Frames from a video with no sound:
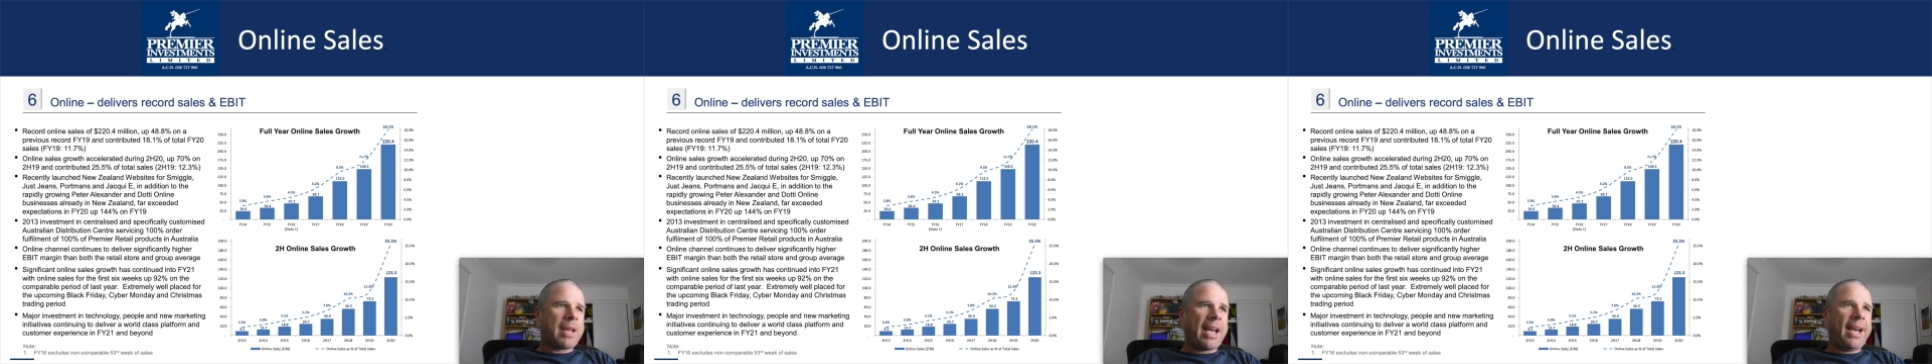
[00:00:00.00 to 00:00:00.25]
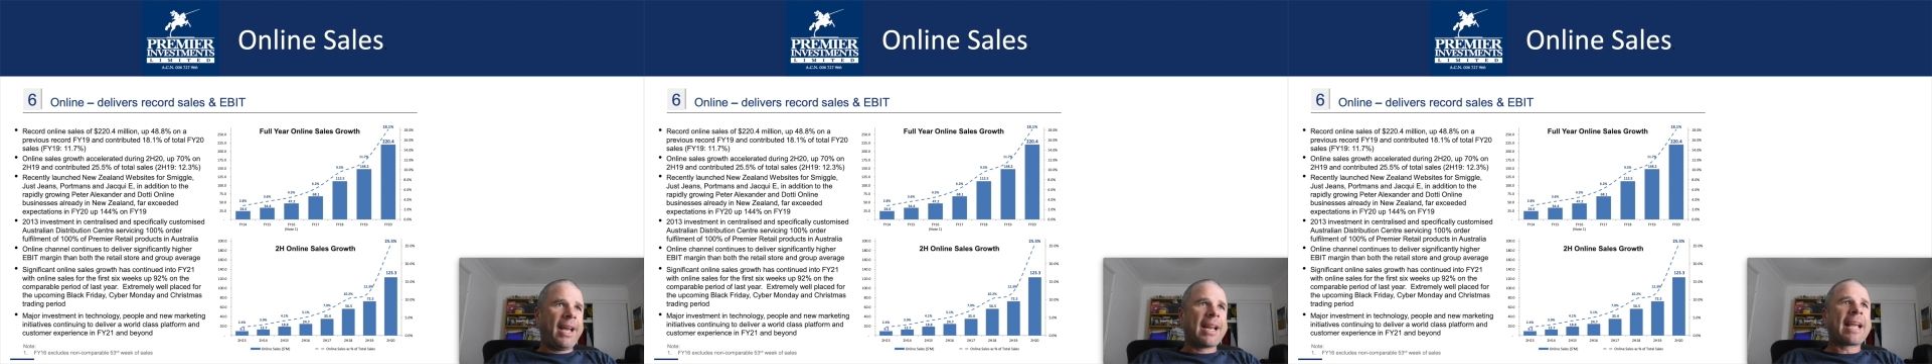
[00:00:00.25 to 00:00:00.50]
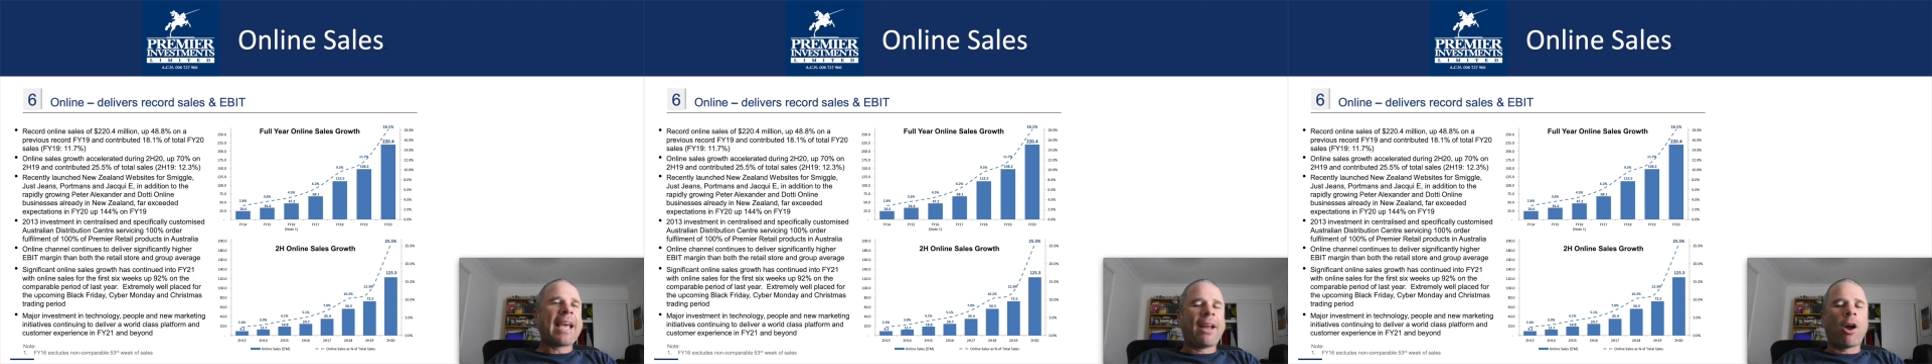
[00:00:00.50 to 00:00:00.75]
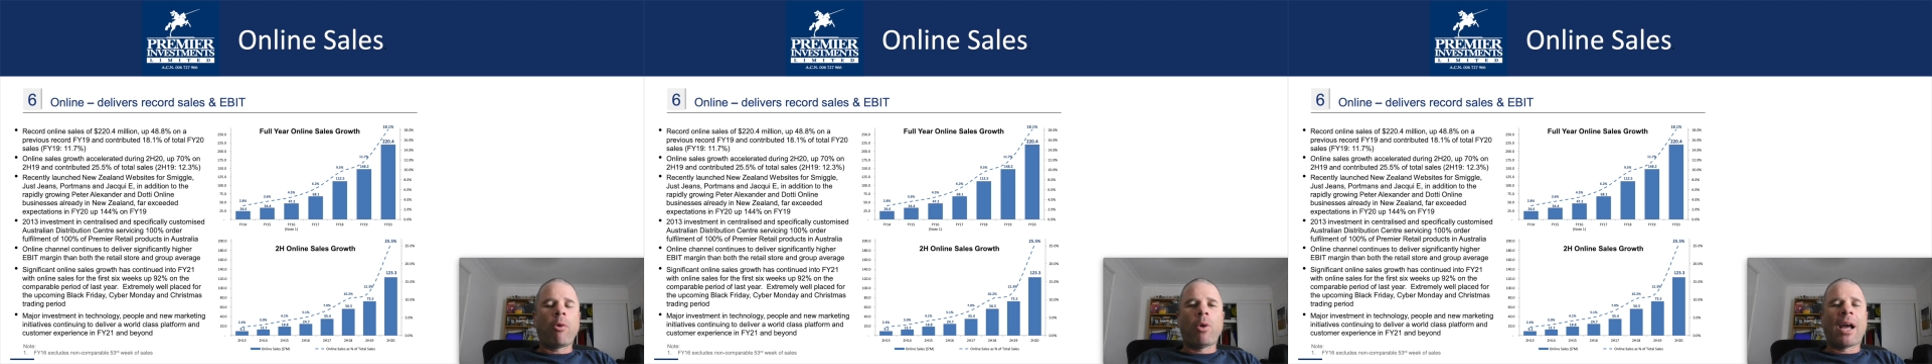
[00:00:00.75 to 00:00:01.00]
And
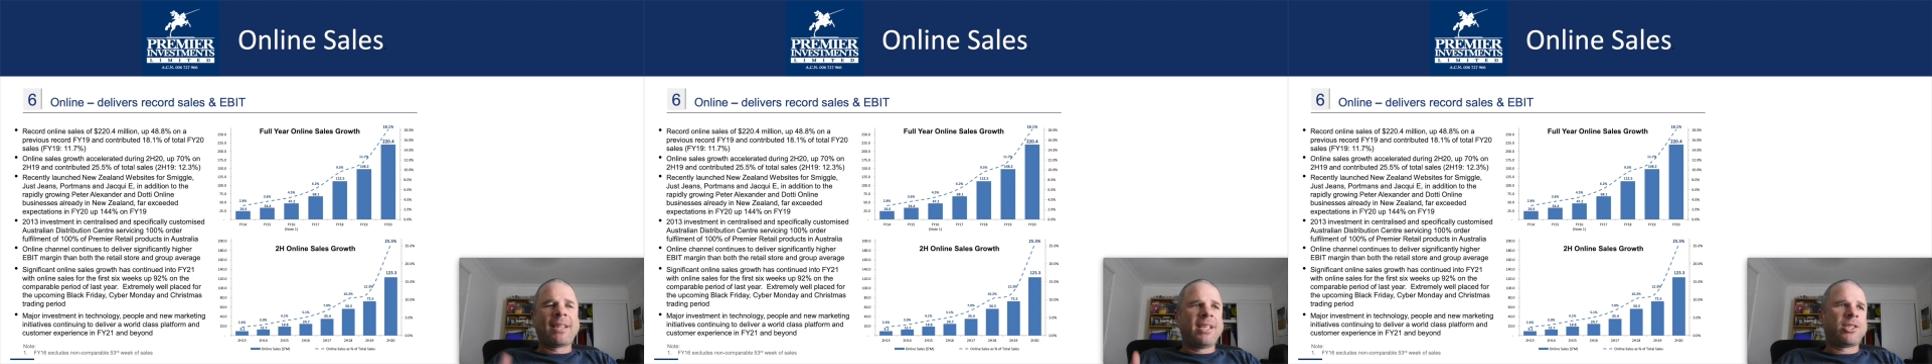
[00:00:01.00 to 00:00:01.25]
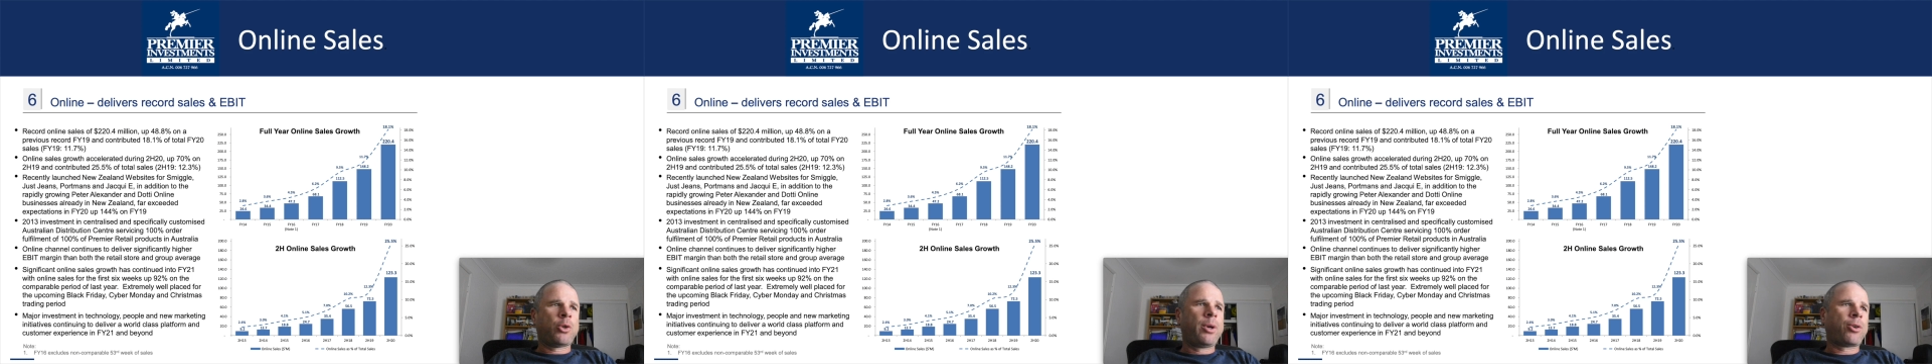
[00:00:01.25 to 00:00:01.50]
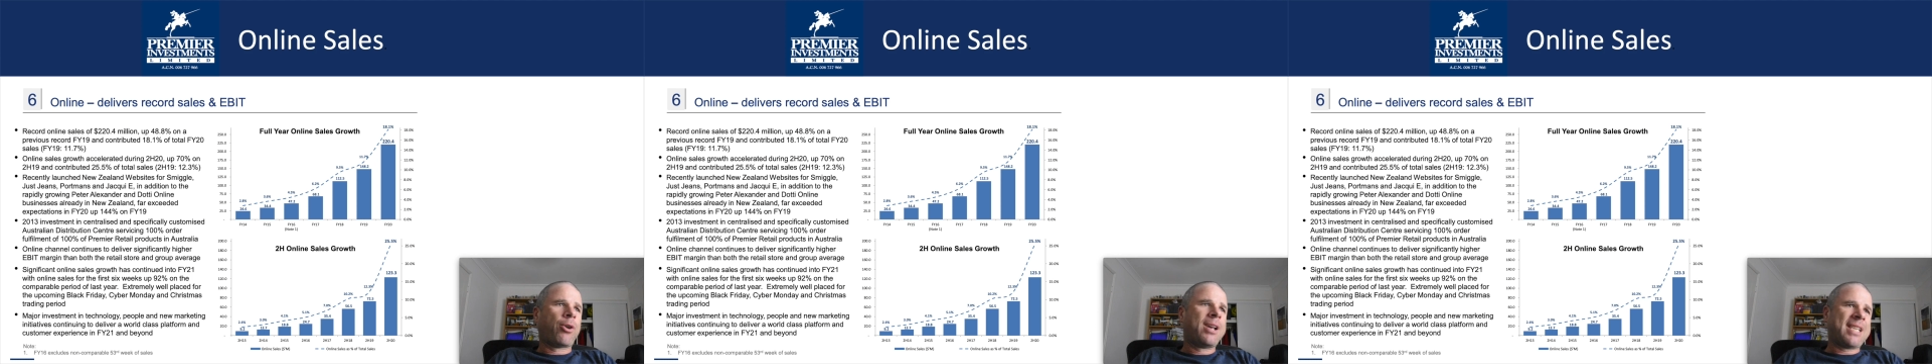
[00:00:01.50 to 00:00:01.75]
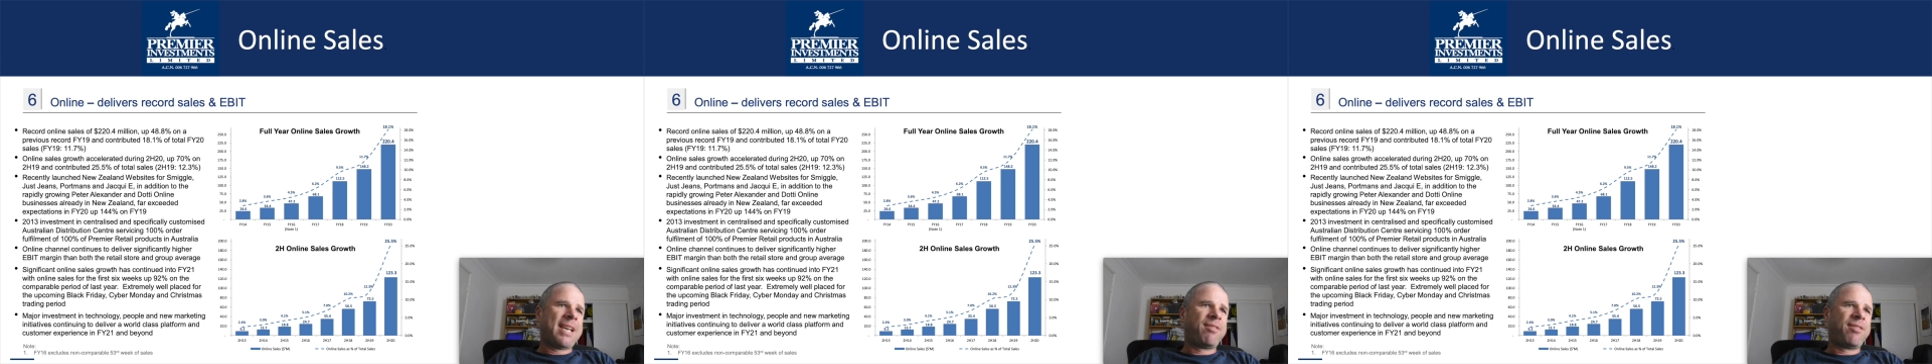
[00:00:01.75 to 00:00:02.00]
again, I would like this to
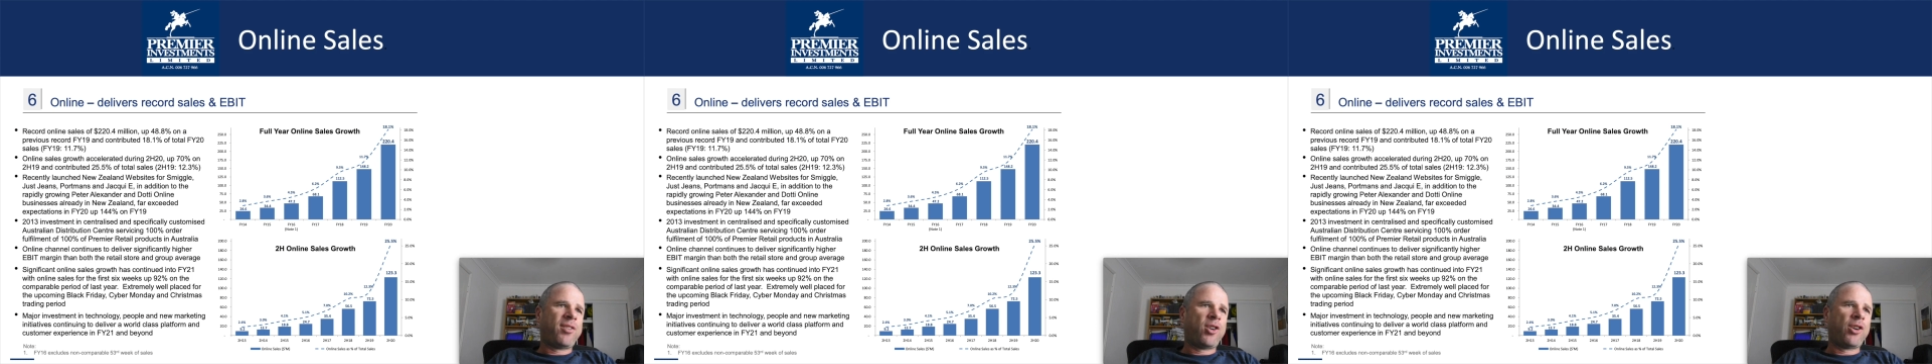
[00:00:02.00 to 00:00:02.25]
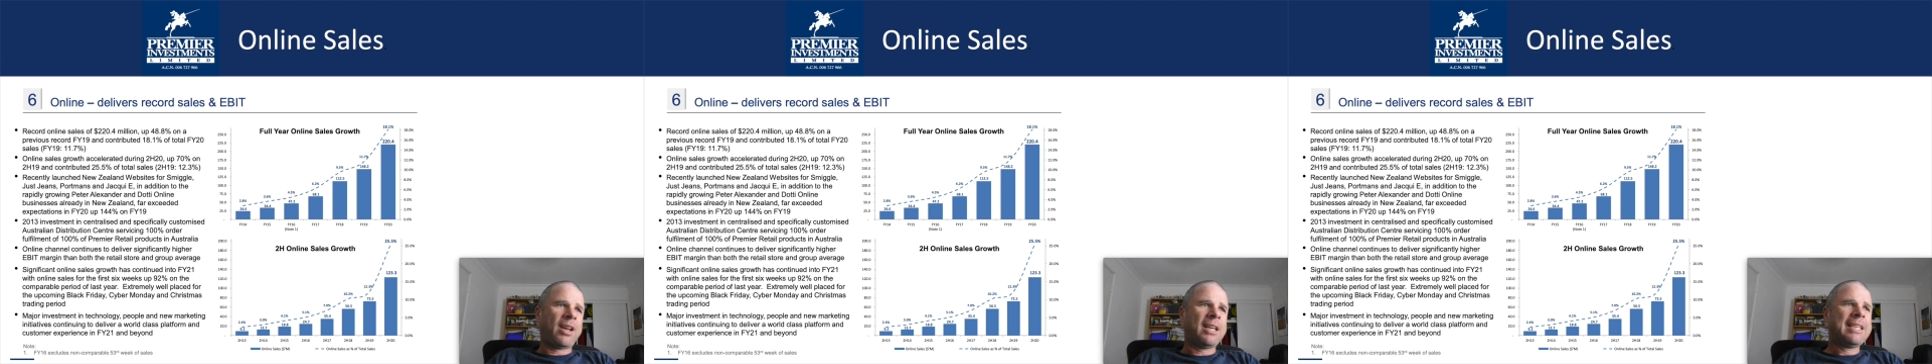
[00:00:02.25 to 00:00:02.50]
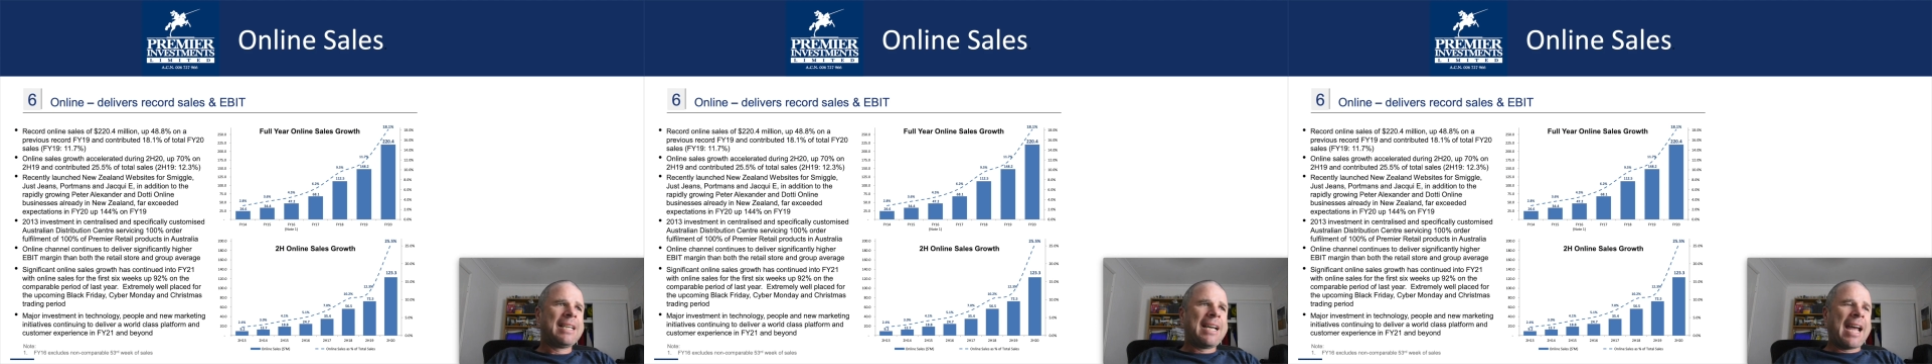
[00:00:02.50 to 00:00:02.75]
increase even further